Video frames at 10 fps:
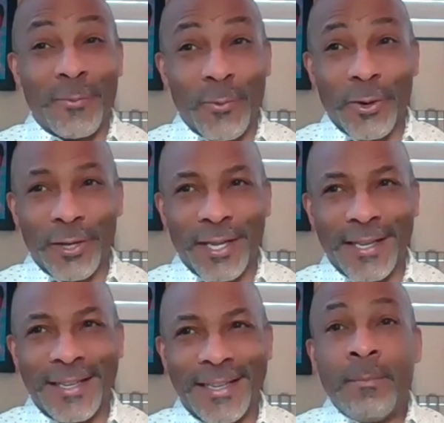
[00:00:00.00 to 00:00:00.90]
working.
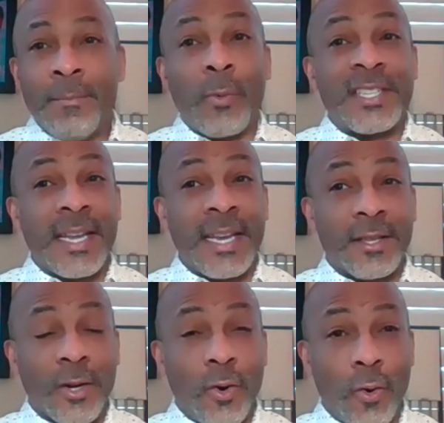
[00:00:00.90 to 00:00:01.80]
But we
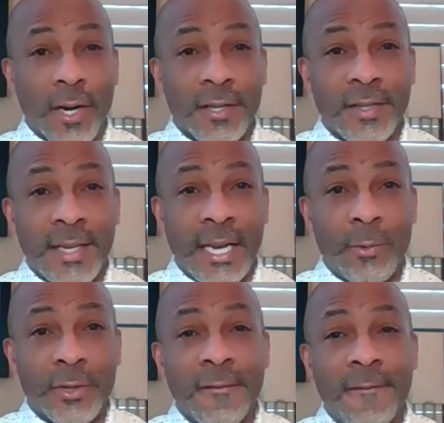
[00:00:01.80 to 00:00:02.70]
stayed the course, and
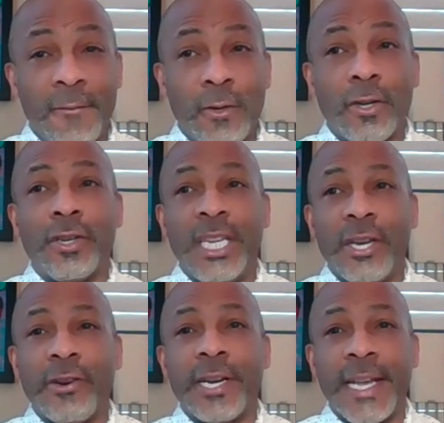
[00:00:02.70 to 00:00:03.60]
it was a full
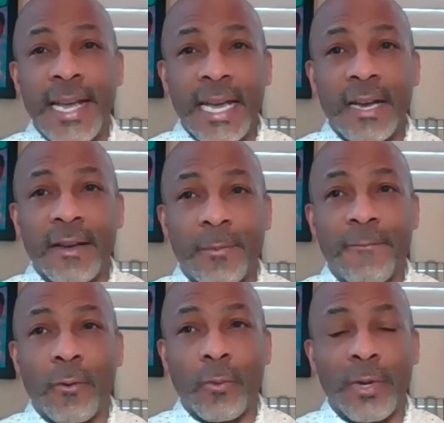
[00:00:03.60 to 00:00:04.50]
year and a half
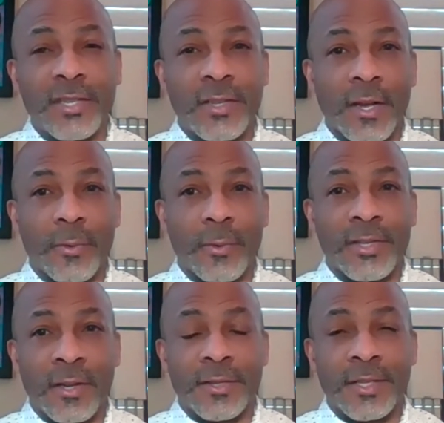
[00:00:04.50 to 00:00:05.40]
before we saw the
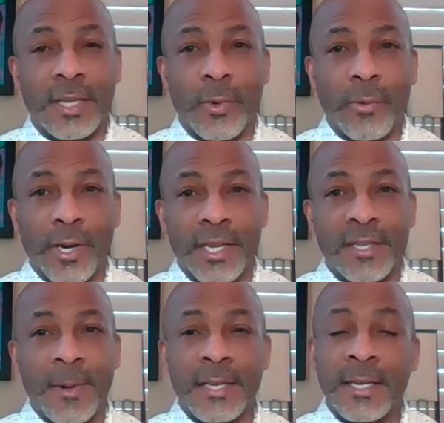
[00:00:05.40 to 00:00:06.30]
results that we were
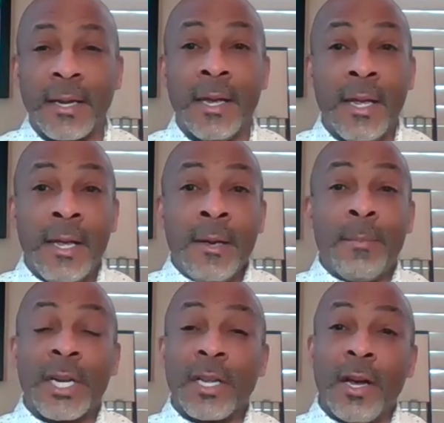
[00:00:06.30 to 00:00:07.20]
expecting.
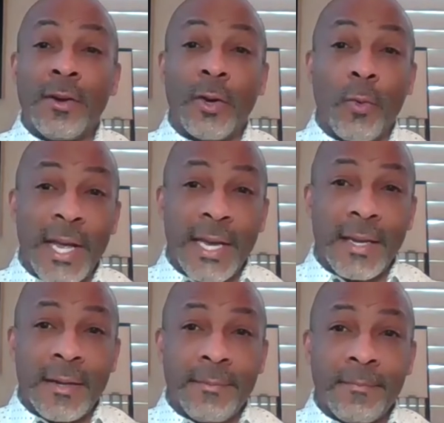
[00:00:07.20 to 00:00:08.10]
But along the
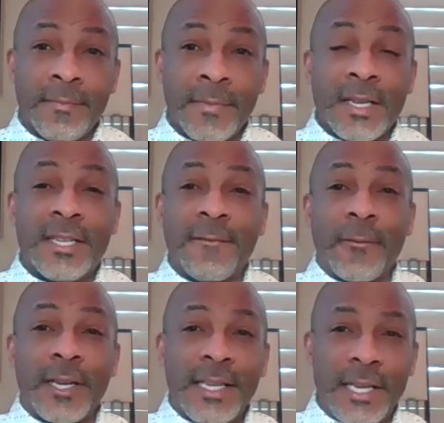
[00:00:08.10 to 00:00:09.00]
way,
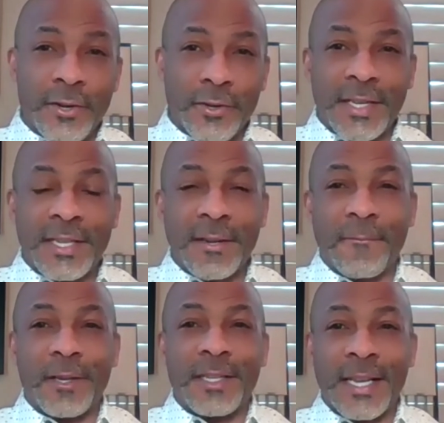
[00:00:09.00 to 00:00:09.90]
different leaders at
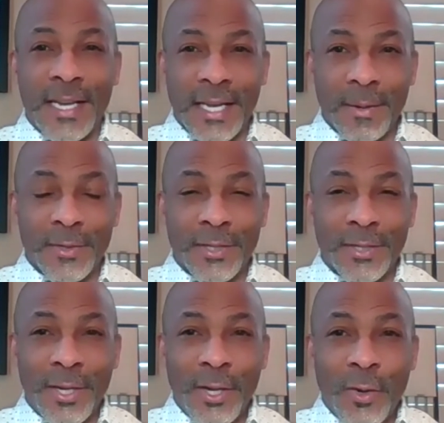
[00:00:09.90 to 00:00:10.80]
different times
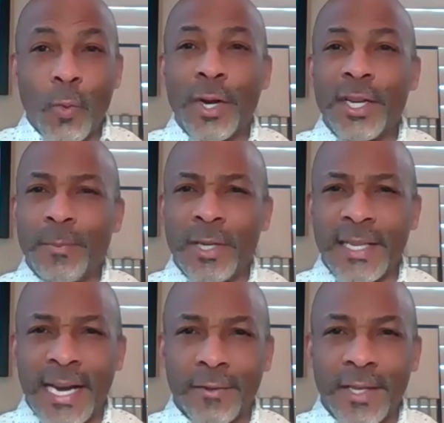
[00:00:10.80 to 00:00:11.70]
wanted to
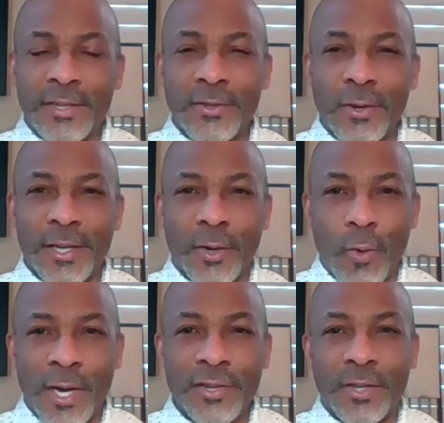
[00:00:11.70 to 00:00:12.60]
pull out. They started to
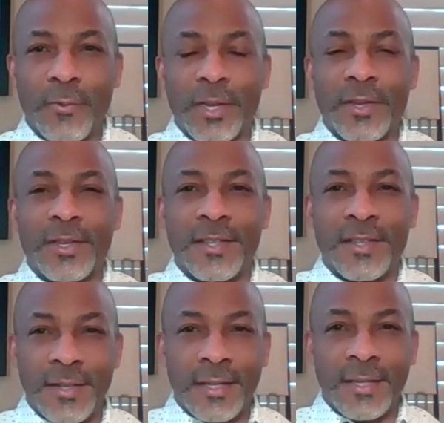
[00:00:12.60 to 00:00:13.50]
question whether
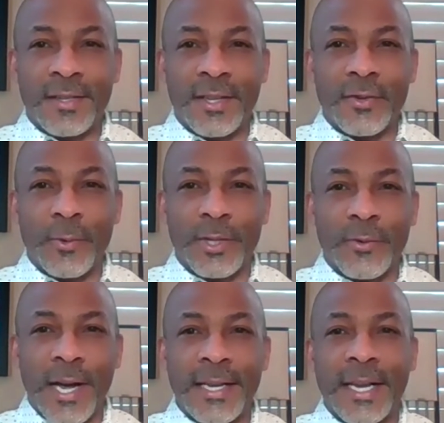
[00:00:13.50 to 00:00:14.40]
the decision was
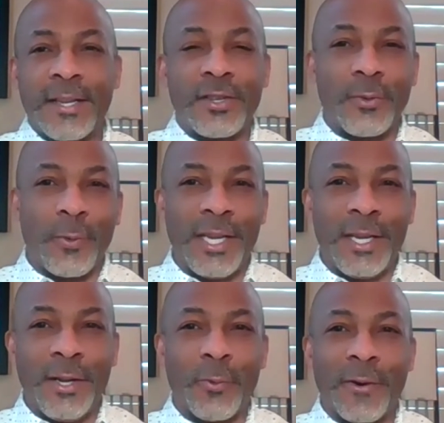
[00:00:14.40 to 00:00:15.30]
right and should
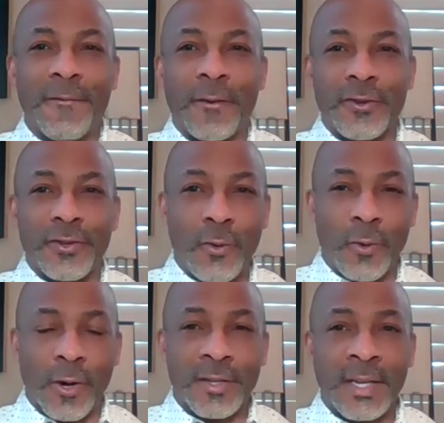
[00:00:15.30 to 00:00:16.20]
we reverse
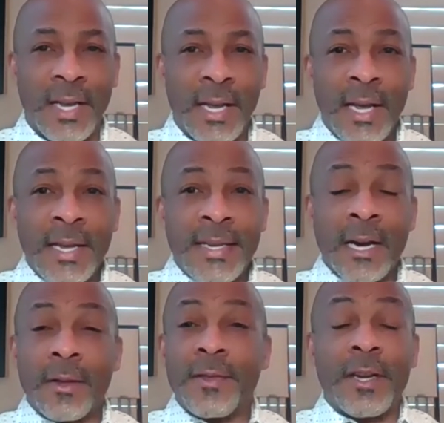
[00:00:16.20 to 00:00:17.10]
course.
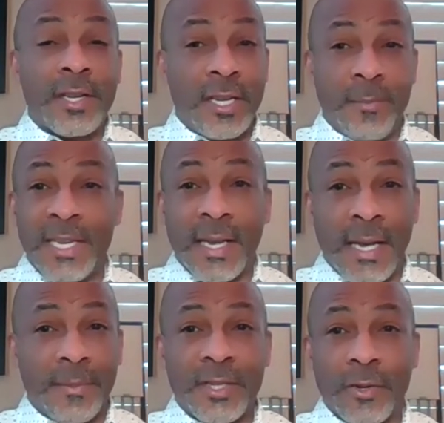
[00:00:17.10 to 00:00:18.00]
Now, there could be
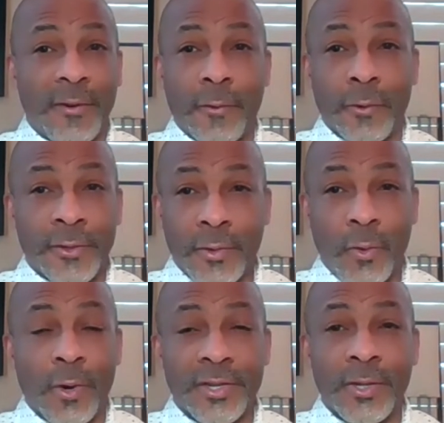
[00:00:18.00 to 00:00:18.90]
times to reverse
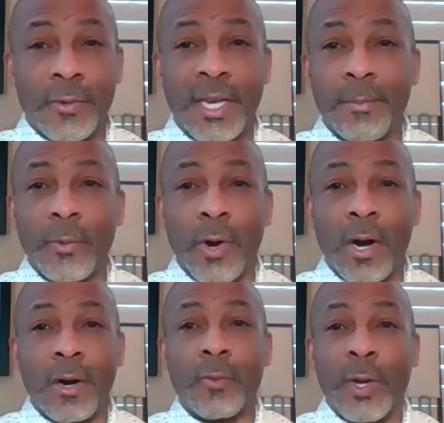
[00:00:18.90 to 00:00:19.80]
course, don't get me
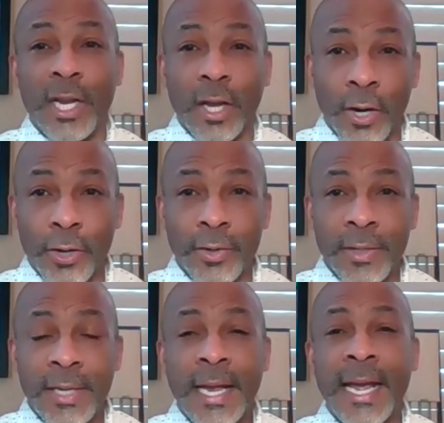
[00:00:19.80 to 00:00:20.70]
wrong. We
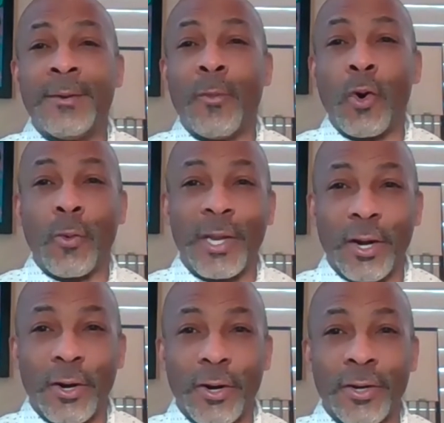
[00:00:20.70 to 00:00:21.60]
learn, and the more we
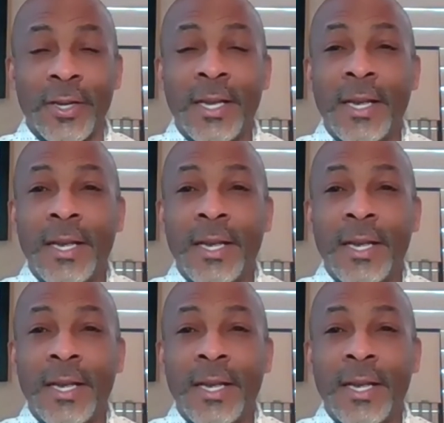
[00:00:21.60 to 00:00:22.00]
learn,